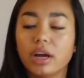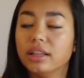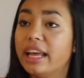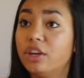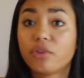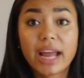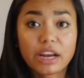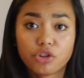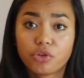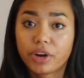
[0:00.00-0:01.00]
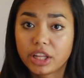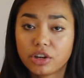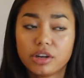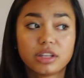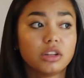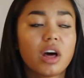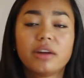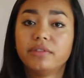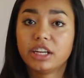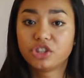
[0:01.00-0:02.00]
like great extracurriculars, a lot
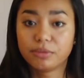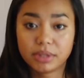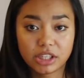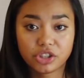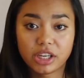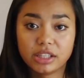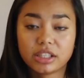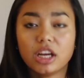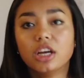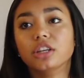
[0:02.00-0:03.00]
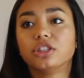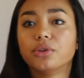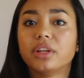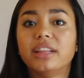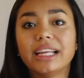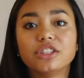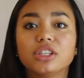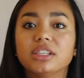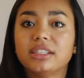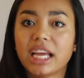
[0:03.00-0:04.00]
of leadership positions. So the thing that's
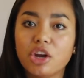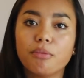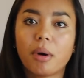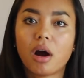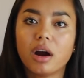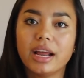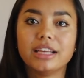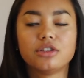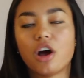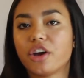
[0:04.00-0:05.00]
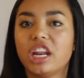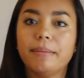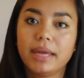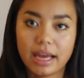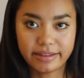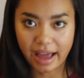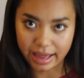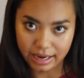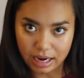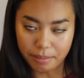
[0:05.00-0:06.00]
going to set you apart is not going to be a
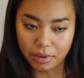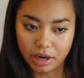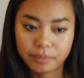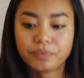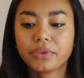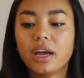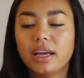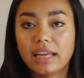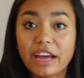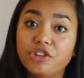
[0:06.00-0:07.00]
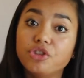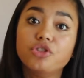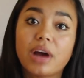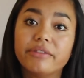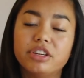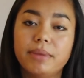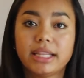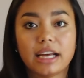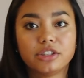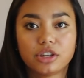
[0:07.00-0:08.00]
tiny number. yes, you do have to meet
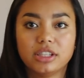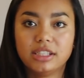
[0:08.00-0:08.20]
that certain